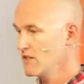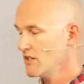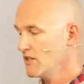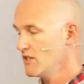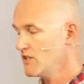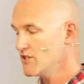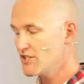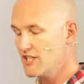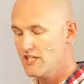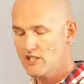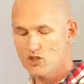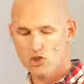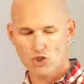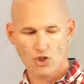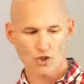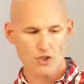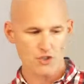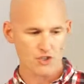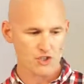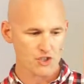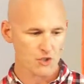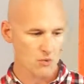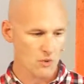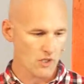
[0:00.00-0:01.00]
You see,
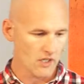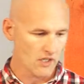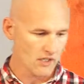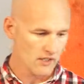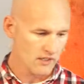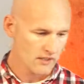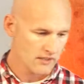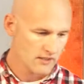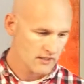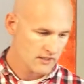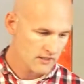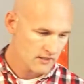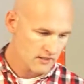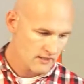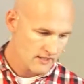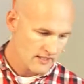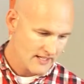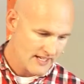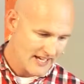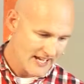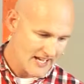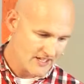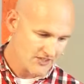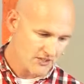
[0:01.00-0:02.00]
Joshua
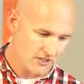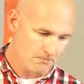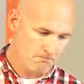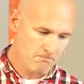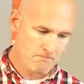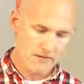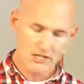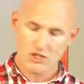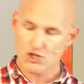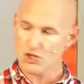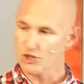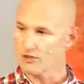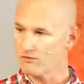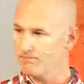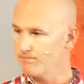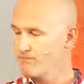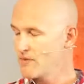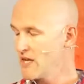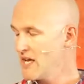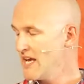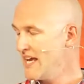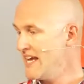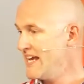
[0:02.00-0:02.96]
has a mission.